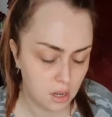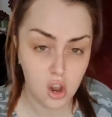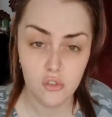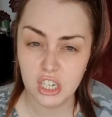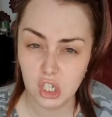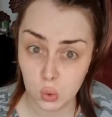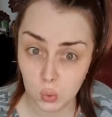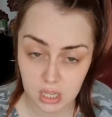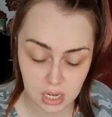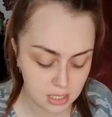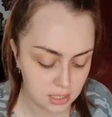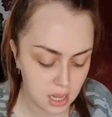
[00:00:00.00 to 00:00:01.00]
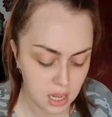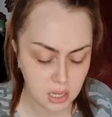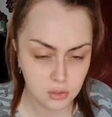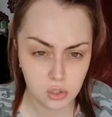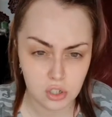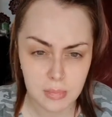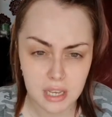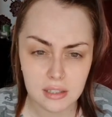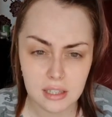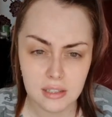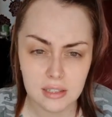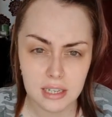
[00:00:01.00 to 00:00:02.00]
original size. So just mix
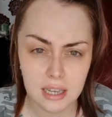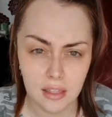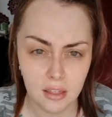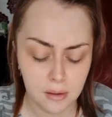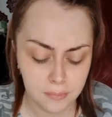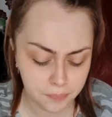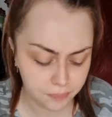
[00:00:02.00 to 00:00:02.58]
this together.